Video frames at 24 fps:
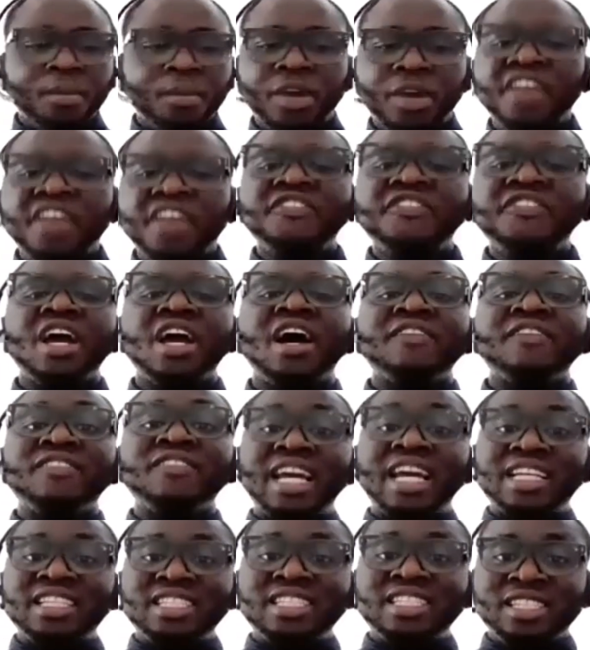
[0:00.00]
But if you
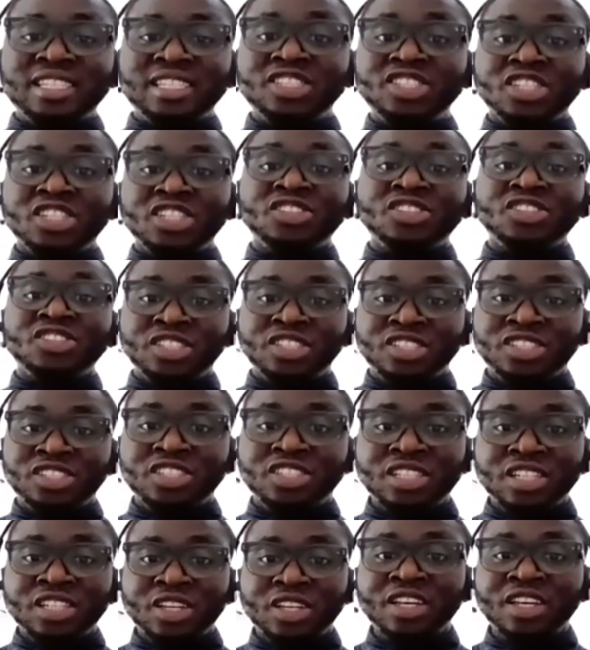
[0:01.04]
have 90
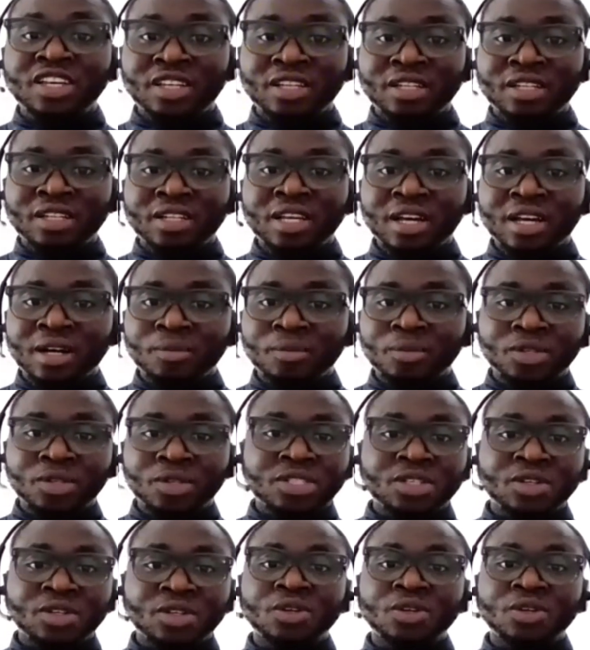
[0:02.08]
degrees in
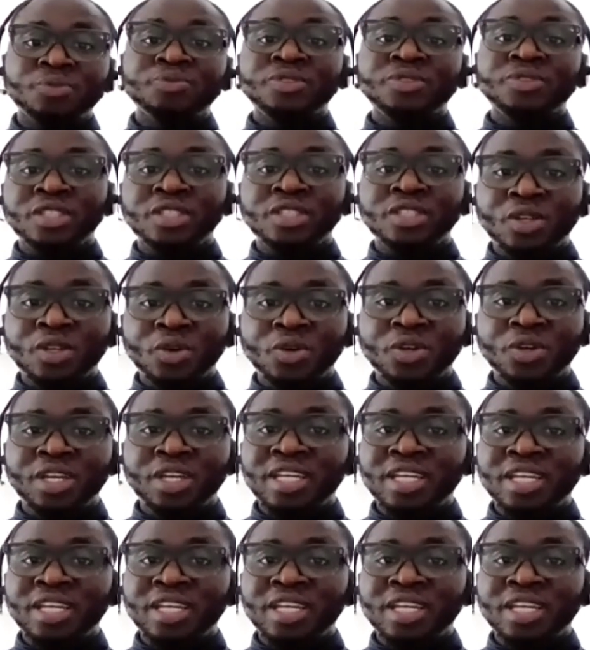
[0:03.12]
musical knee OA,